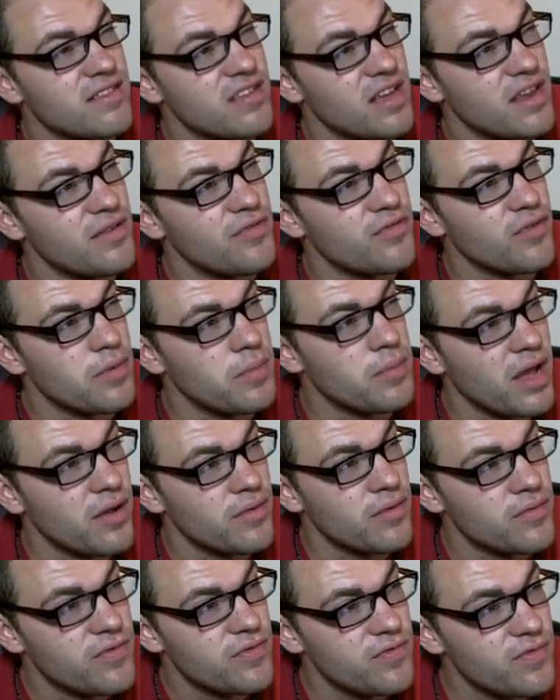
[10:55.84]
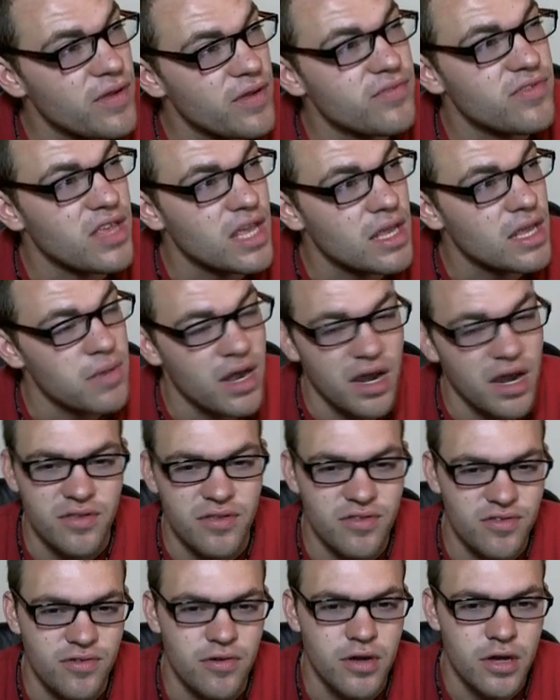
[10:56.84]
for about 15
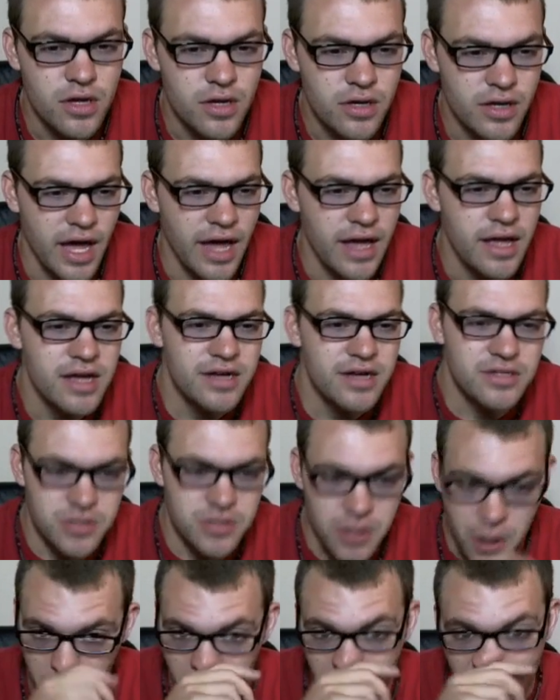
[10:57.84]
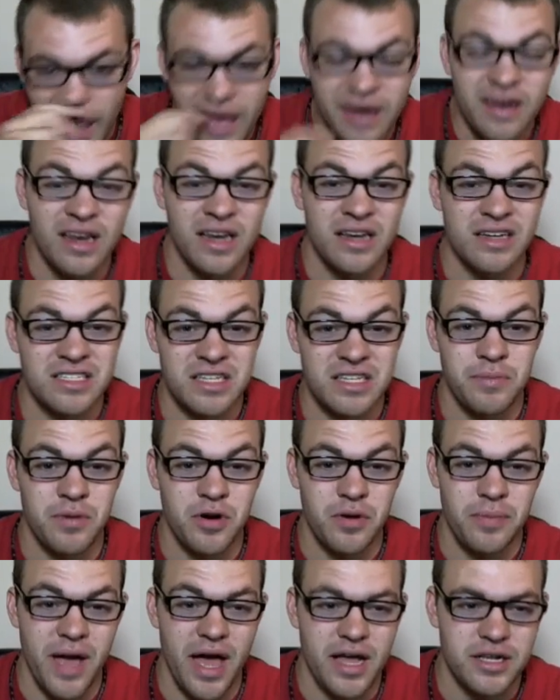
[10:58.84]
minutes. Okay. So I had an
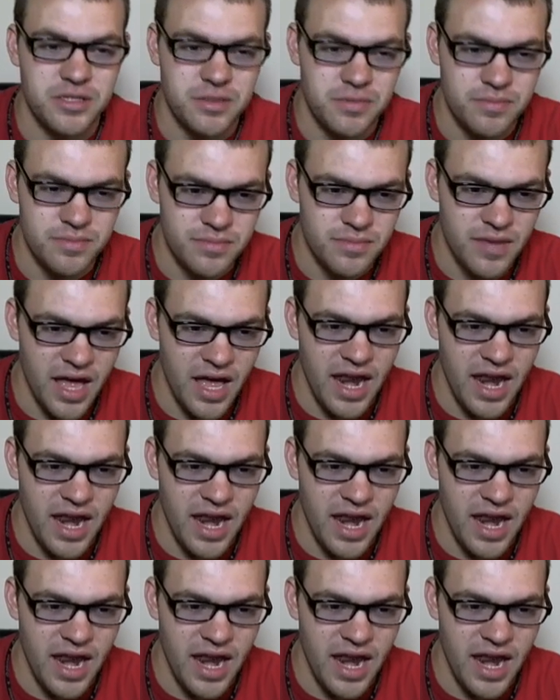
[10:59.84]
exhibitor badge, and